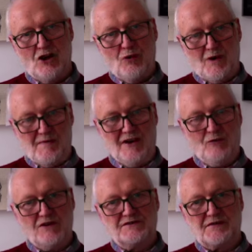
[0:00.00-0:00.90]
We meet
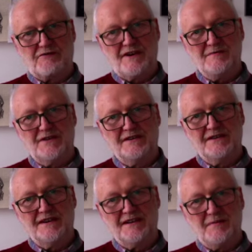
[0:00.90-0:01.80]
Walter Freeman
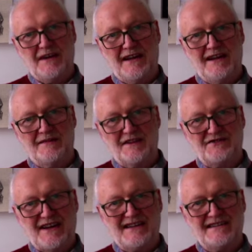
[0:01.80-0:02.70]
at the beginning of the
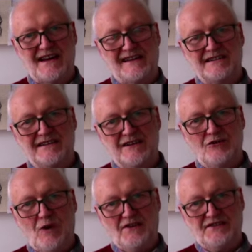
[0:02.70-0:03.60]
second act
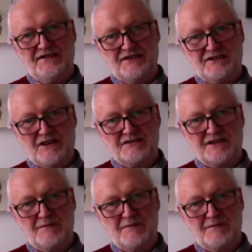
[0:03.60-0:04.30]
whilst he's conducting a